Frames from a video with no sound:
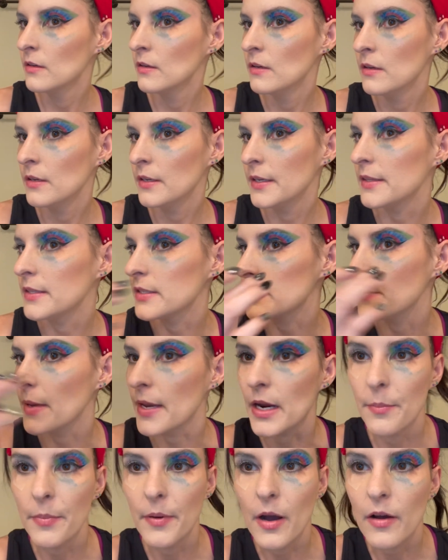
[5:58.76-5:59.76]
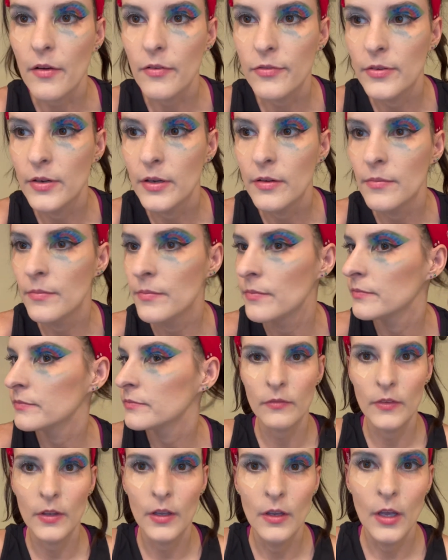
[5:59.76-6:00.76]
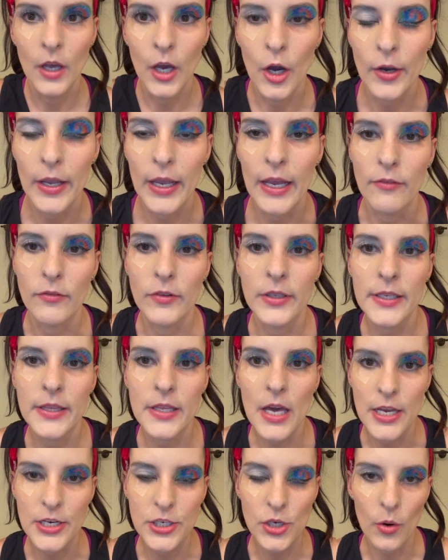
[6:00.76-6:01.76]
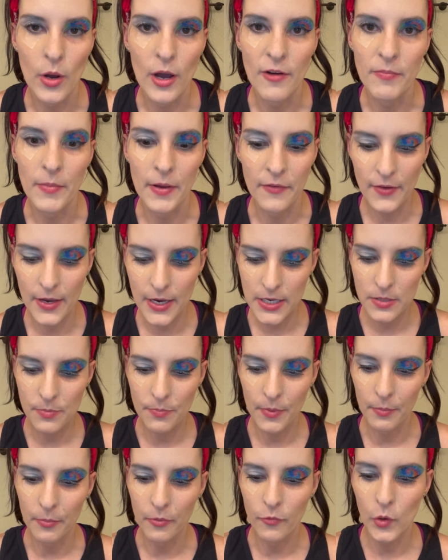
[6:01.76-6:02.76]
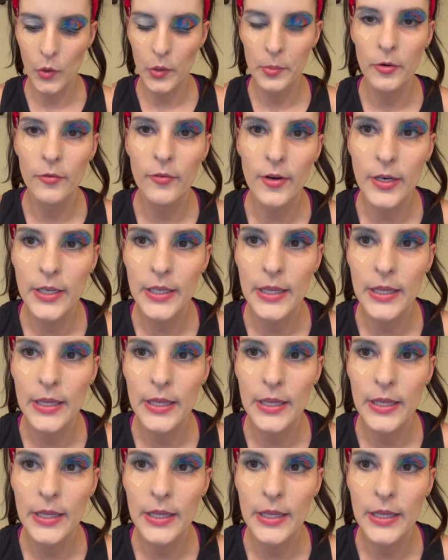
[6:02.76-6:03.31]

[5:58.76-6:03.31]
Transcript: get this makeup off. Okay, I've cleaned the eyeshadow off my face, but before we move on to the